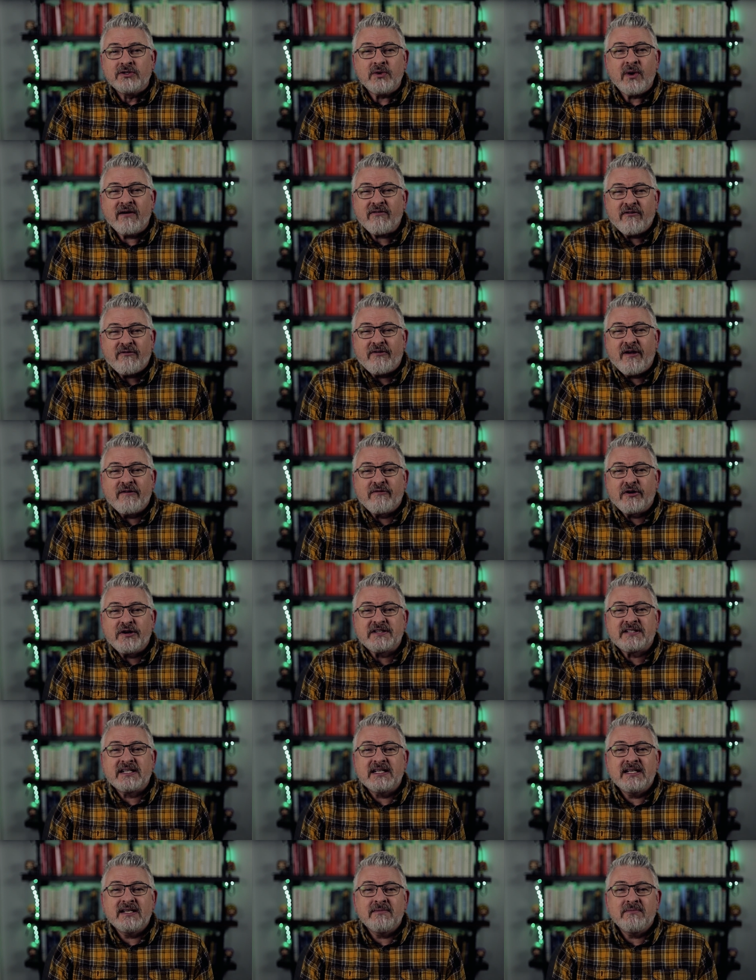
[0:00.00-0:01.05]
Do you have a
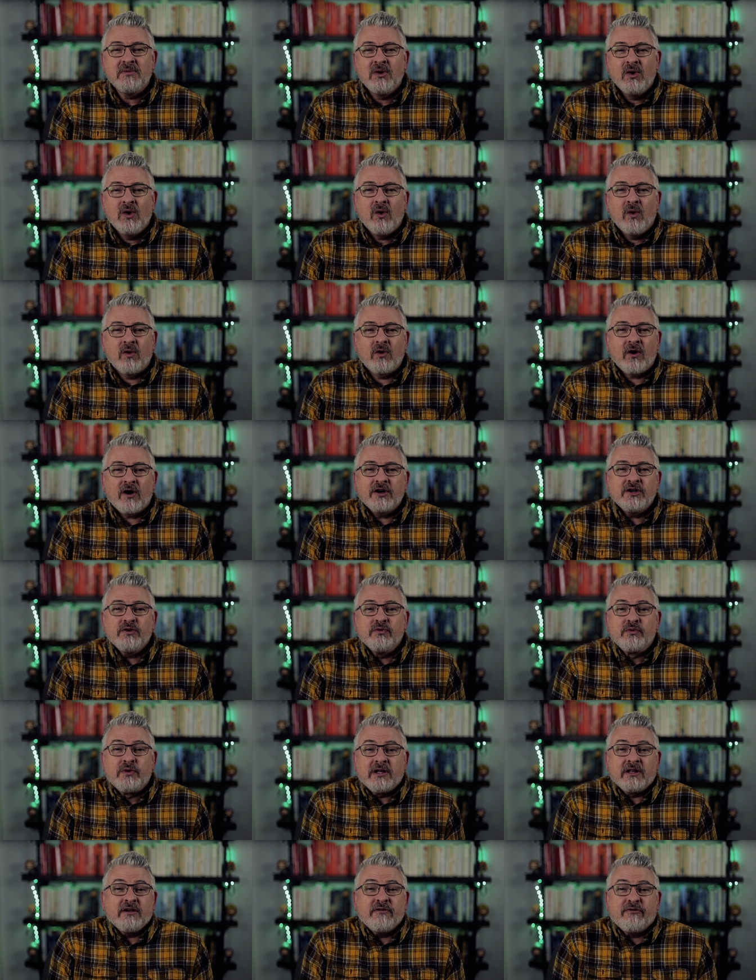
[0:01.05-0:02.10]
favorite team? Or are you
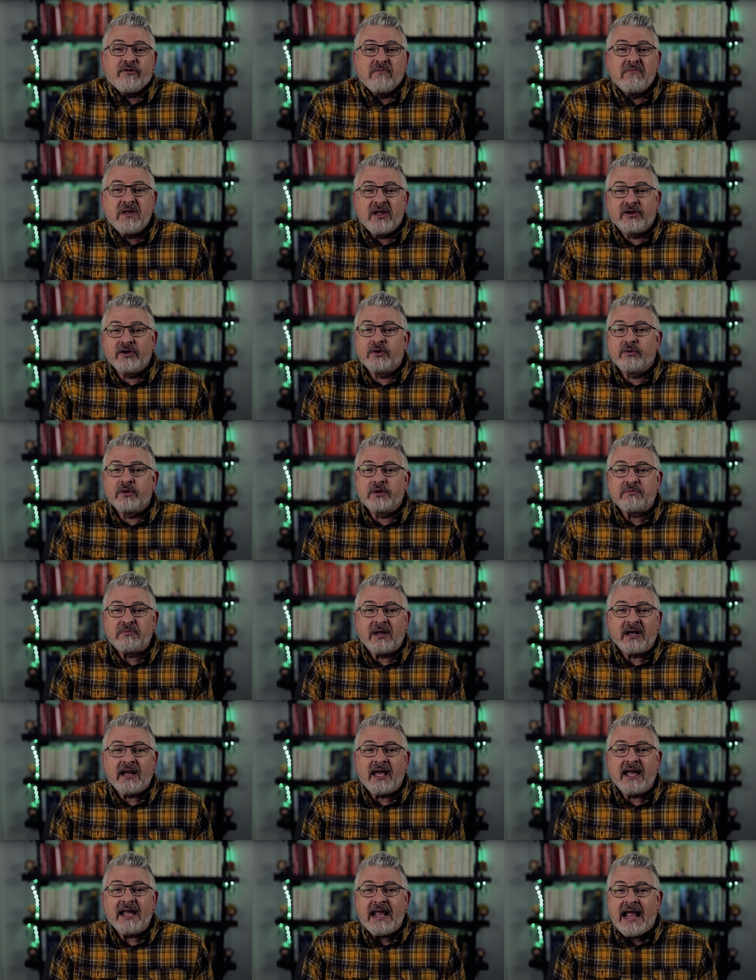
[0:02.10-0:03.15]
really familiar with
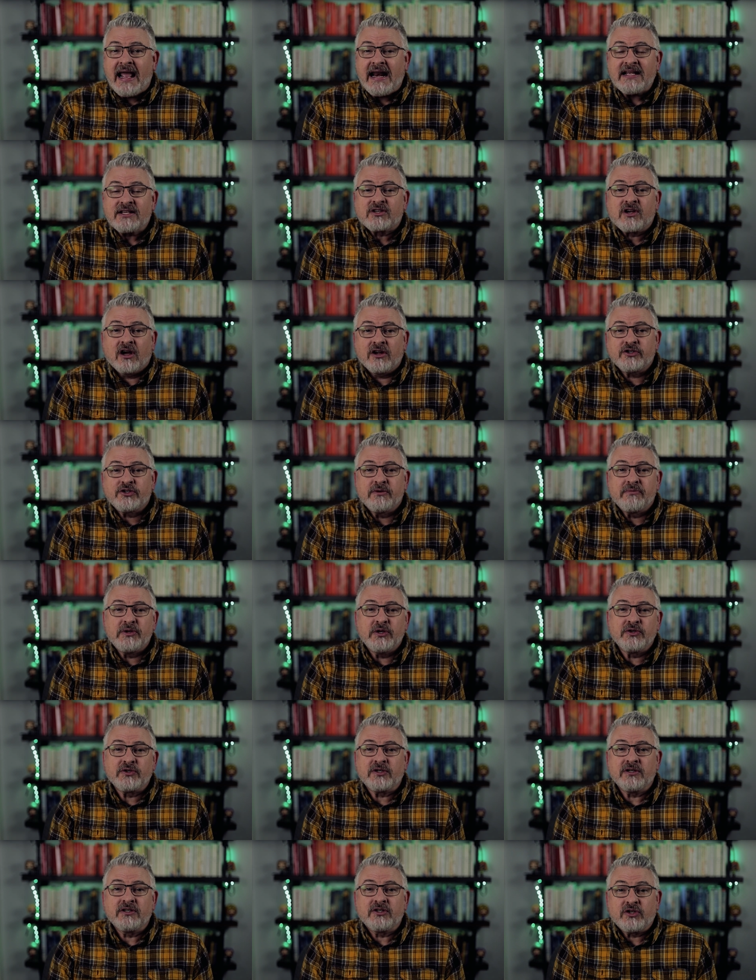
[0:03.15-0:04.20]
Pelé and his
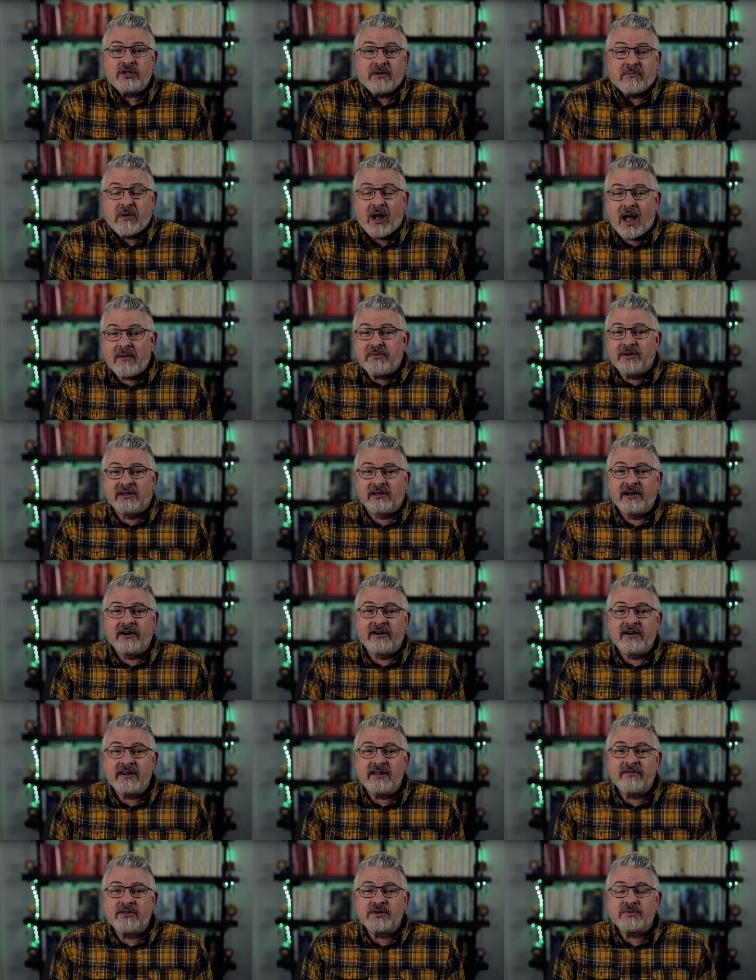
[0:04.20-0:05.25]
contribution to the
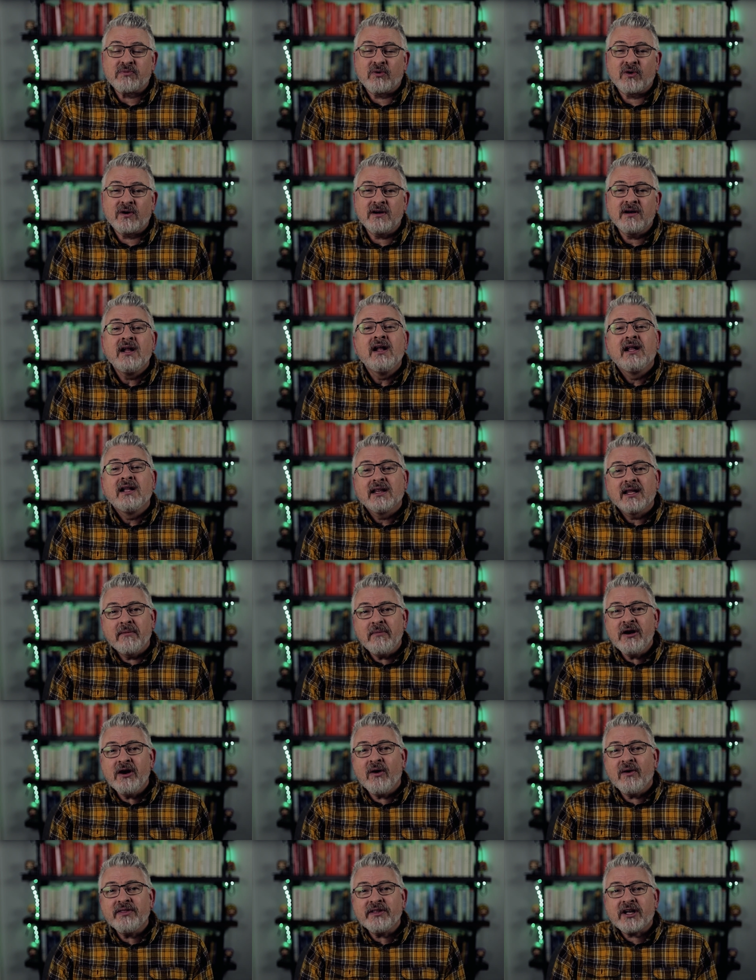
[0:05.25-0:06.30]
popularity of the sport? Let
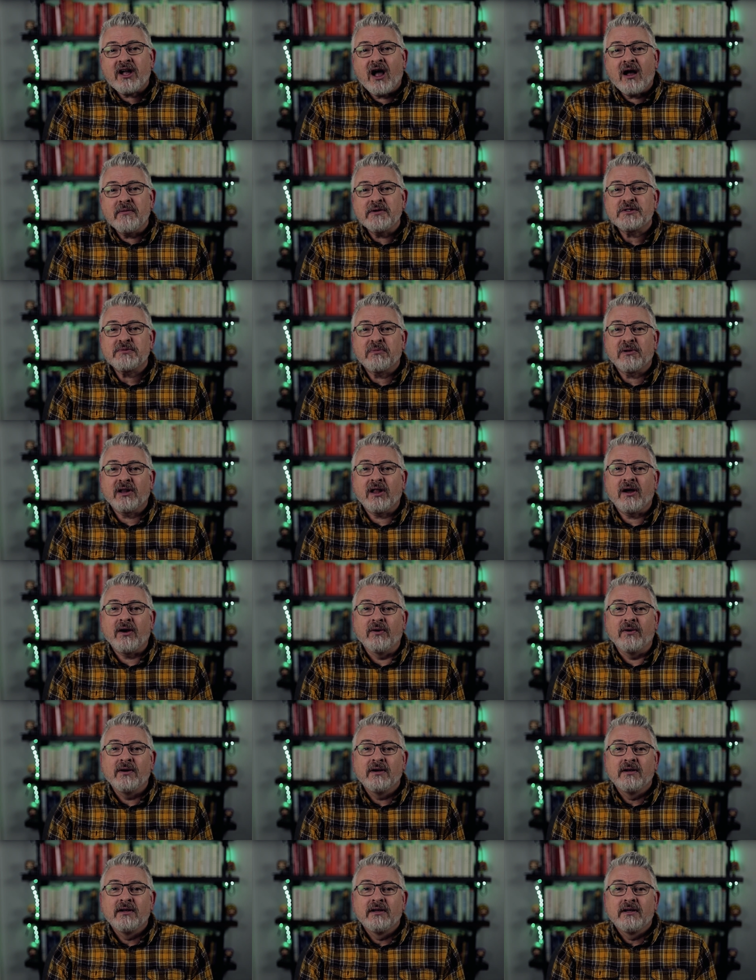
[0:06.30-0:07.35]
me know in the comments below.